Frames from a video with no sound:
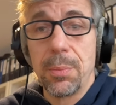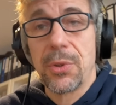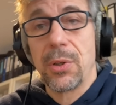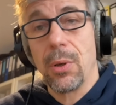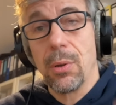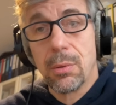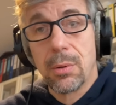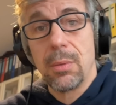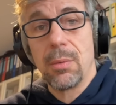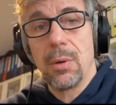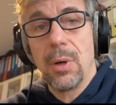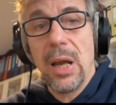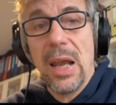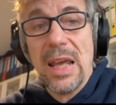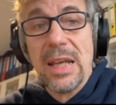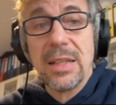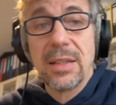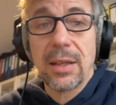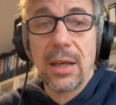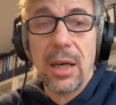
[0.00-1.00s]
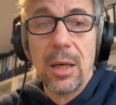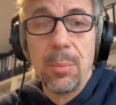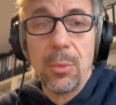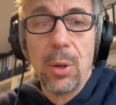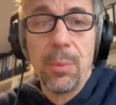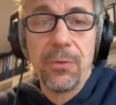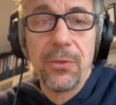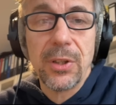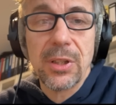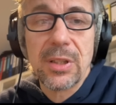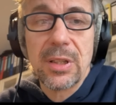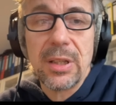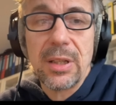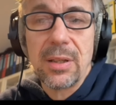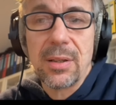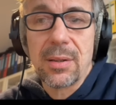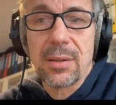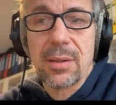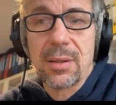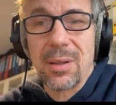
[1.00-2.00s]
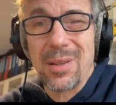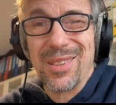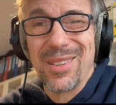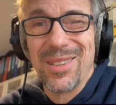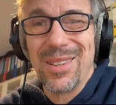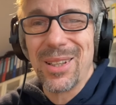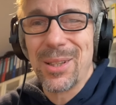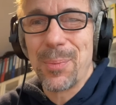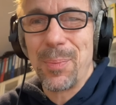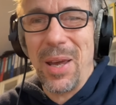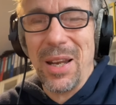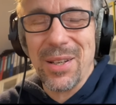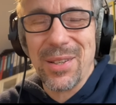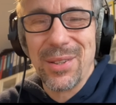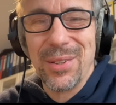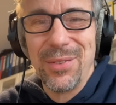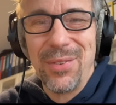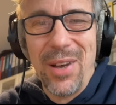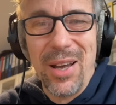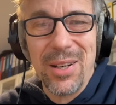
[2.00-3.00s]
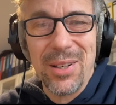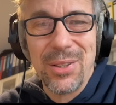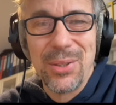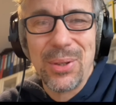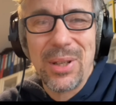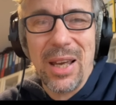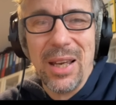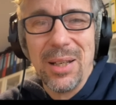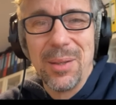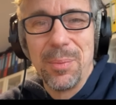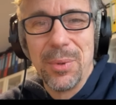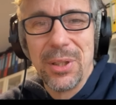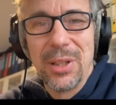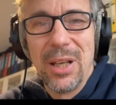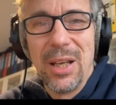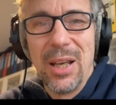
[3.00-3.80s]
So late game, obviously, is expensive, harder to get, but